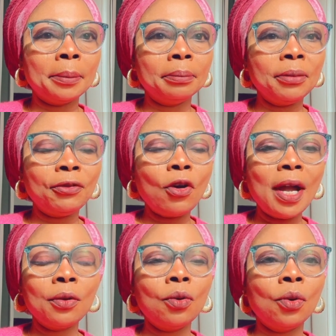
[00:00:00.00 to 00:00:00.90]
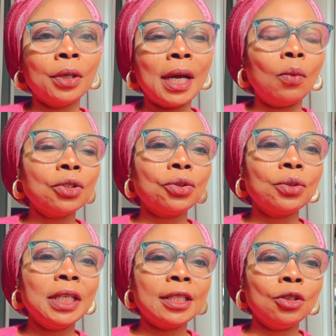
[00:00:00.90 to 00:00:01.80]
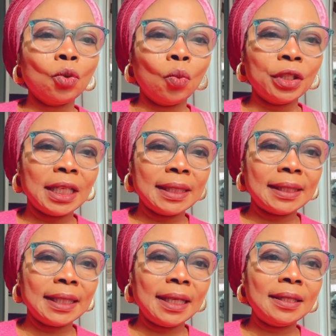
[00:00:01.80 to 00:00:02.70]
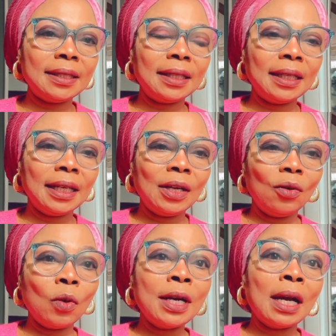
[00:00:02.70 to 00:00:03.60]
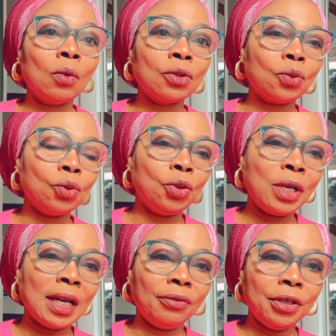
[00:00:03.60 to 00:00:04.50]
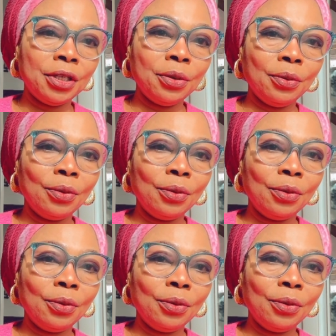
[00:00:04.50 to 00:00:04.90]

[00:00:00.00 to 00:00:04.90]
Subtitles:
before I go on, I want you to listen to what I said when I was to do that video